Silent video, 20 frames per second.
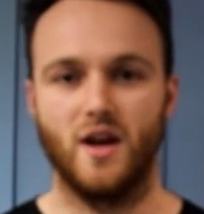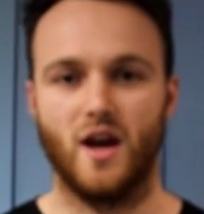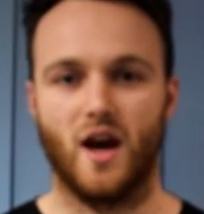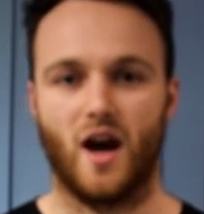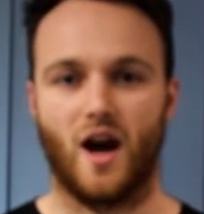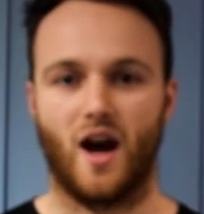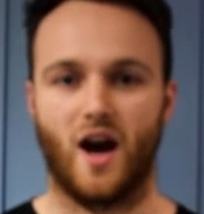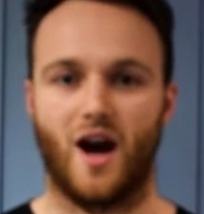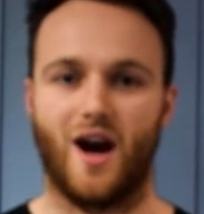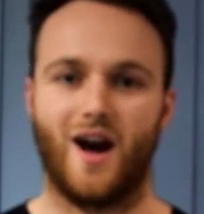
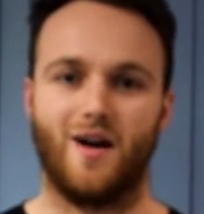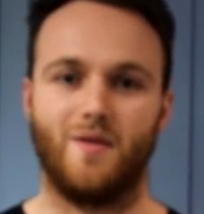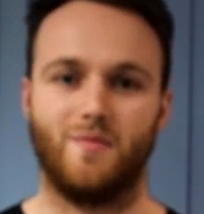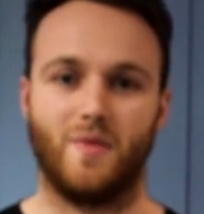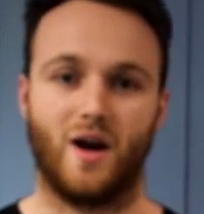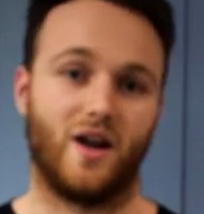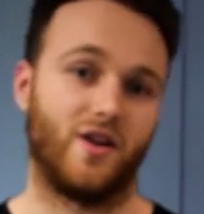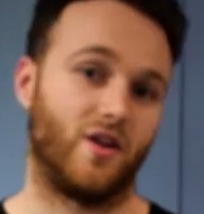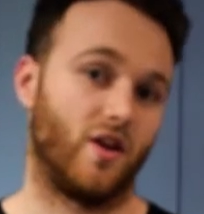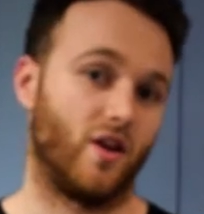
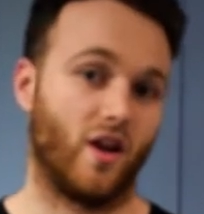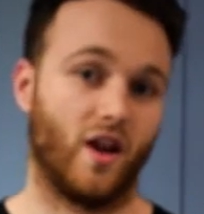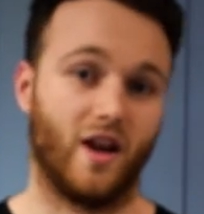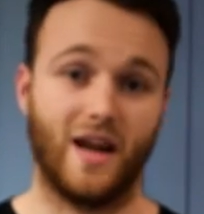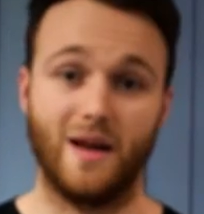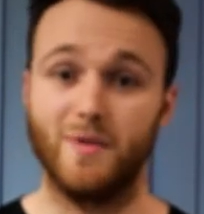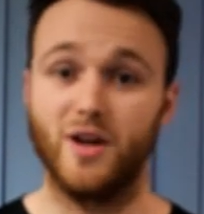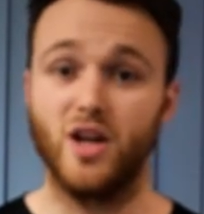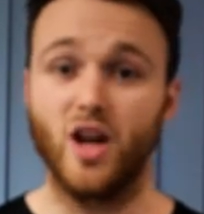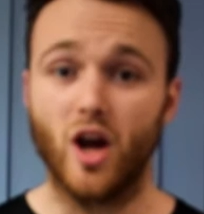and
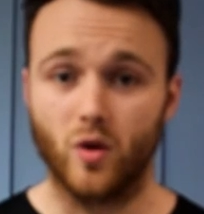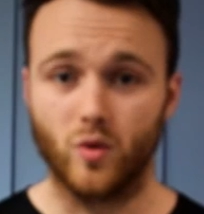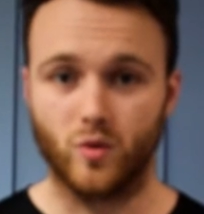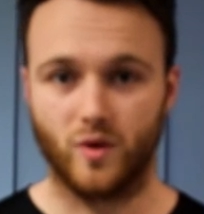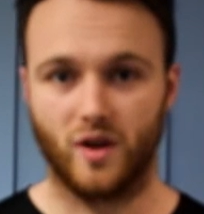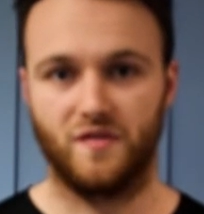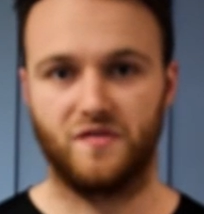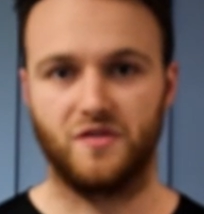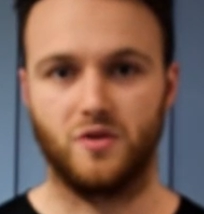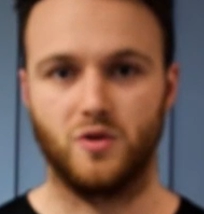let me know
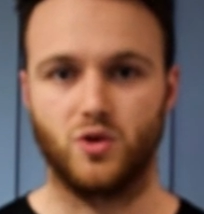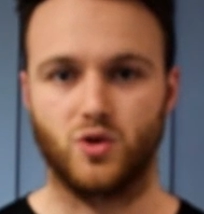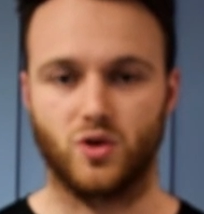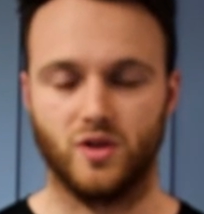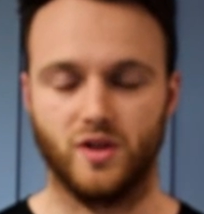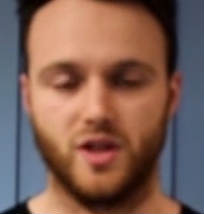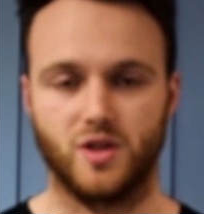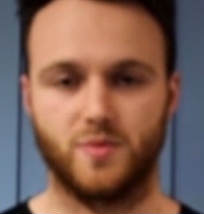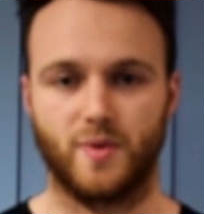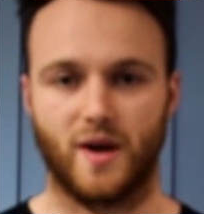if you
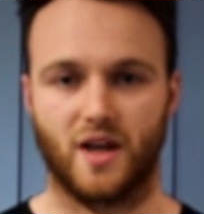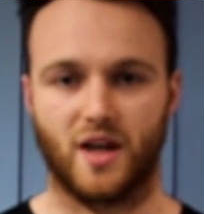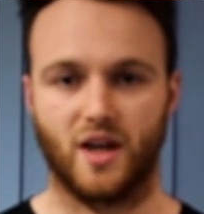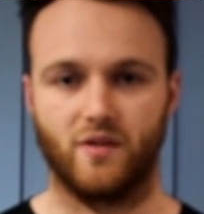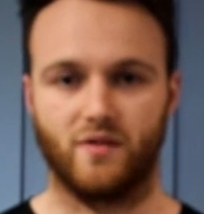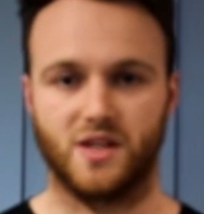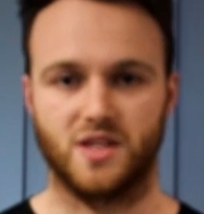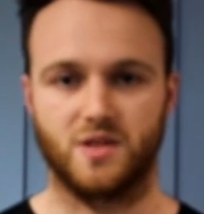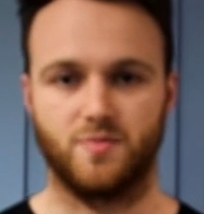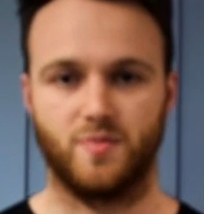enjoy those
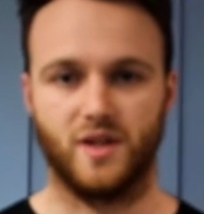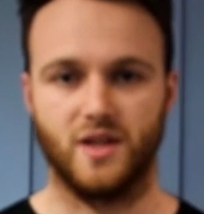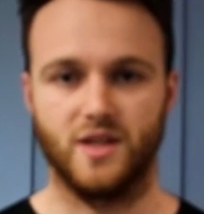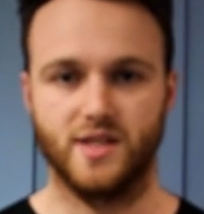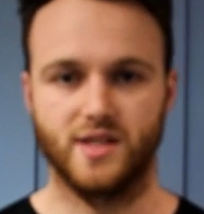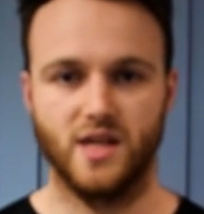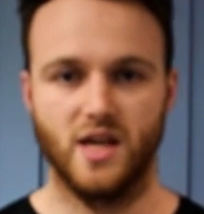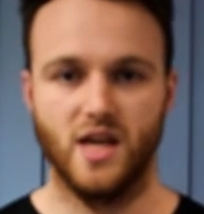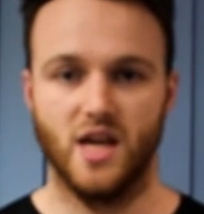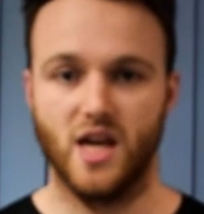pancake
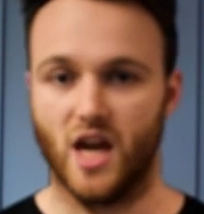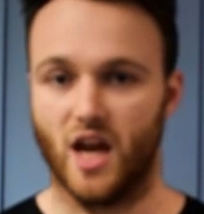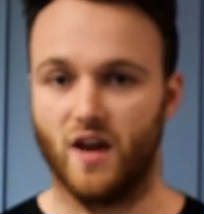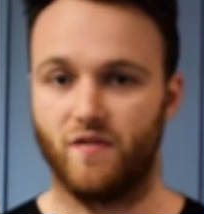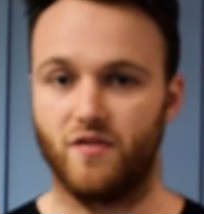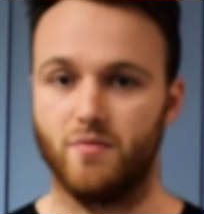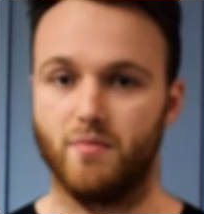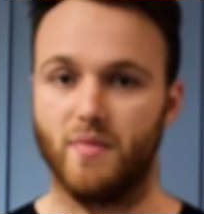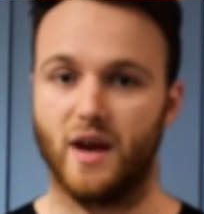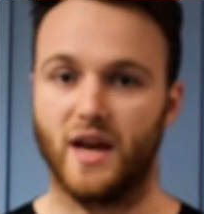recipes,
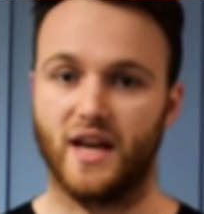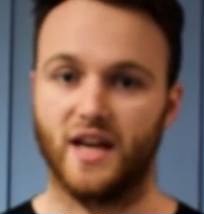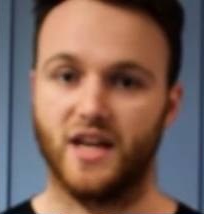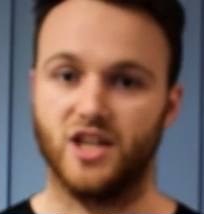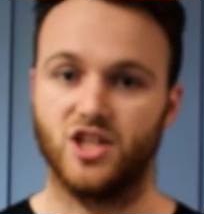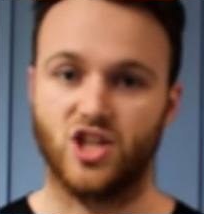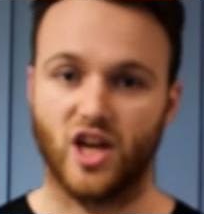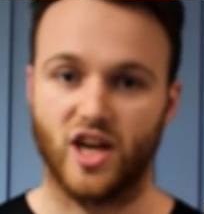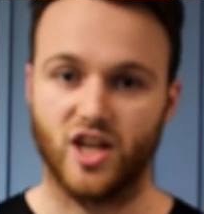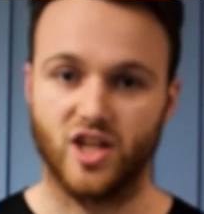if you make
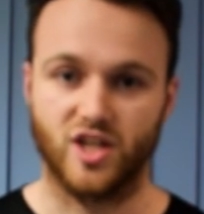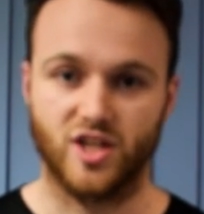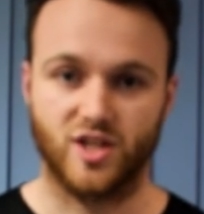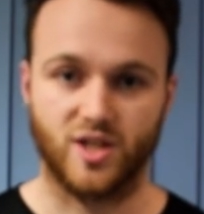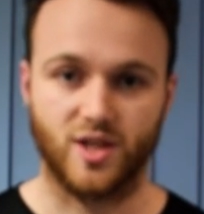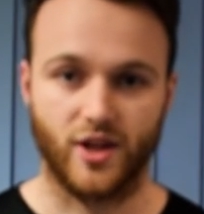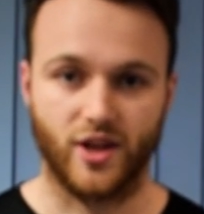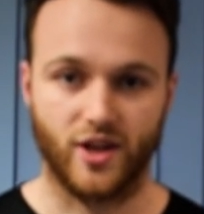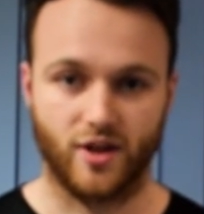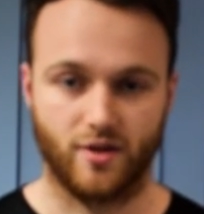any changes
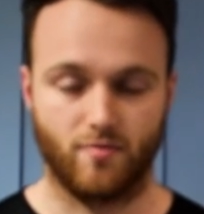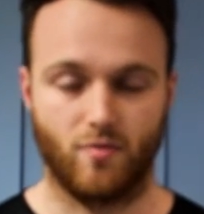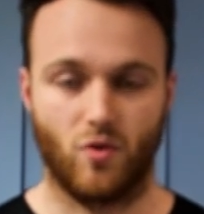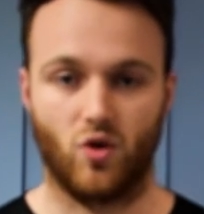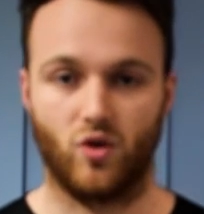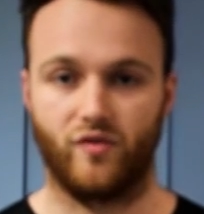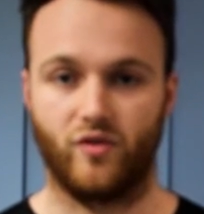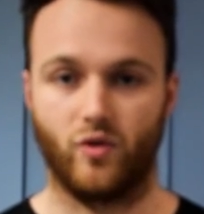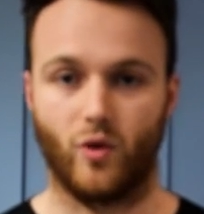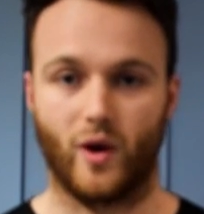to them,
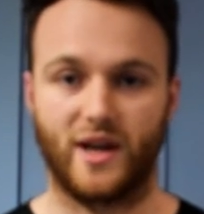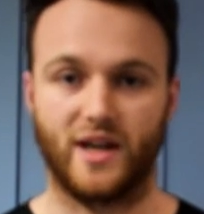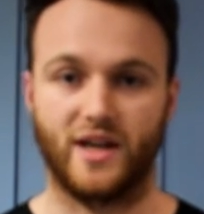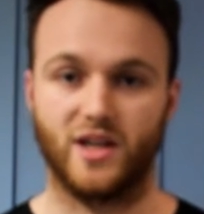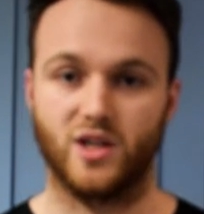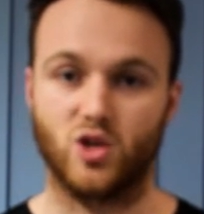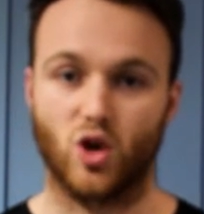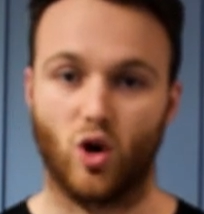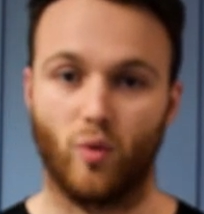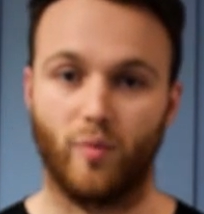or if you add
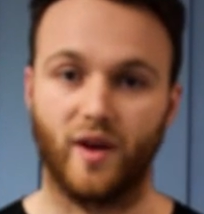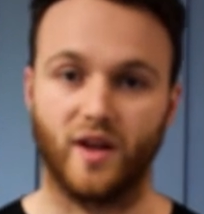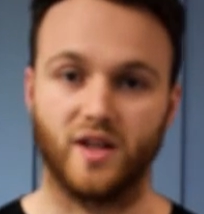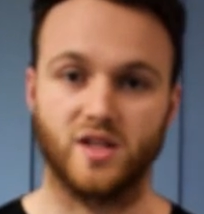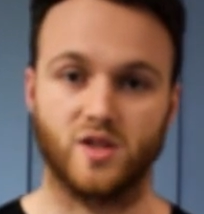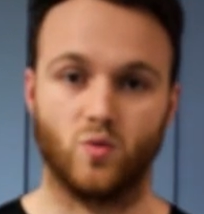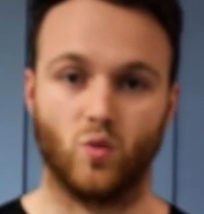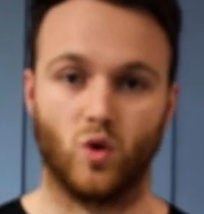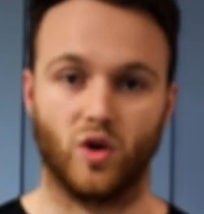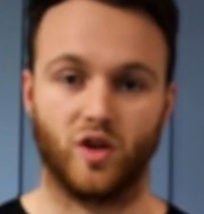any
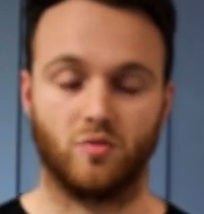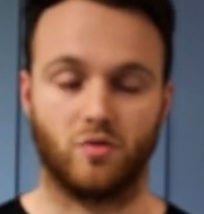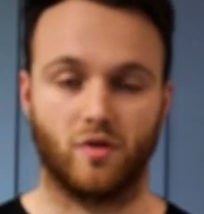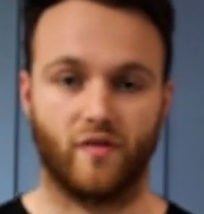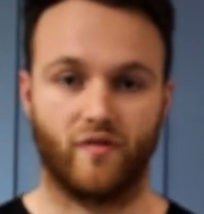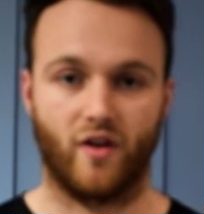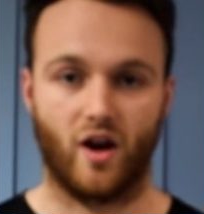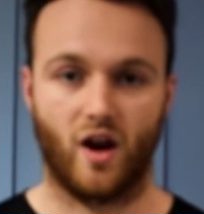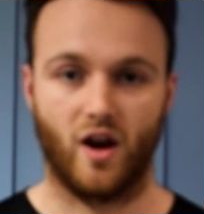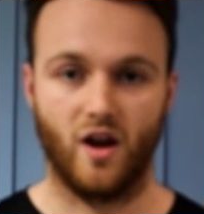toppings and what you
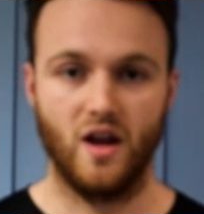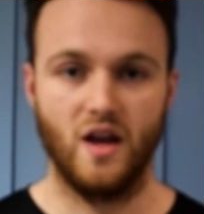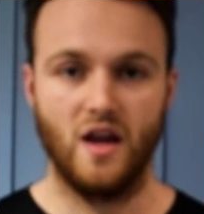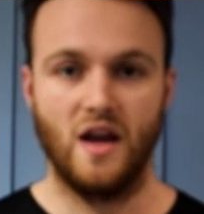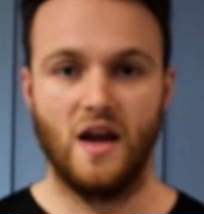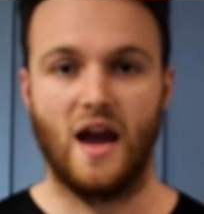prefer.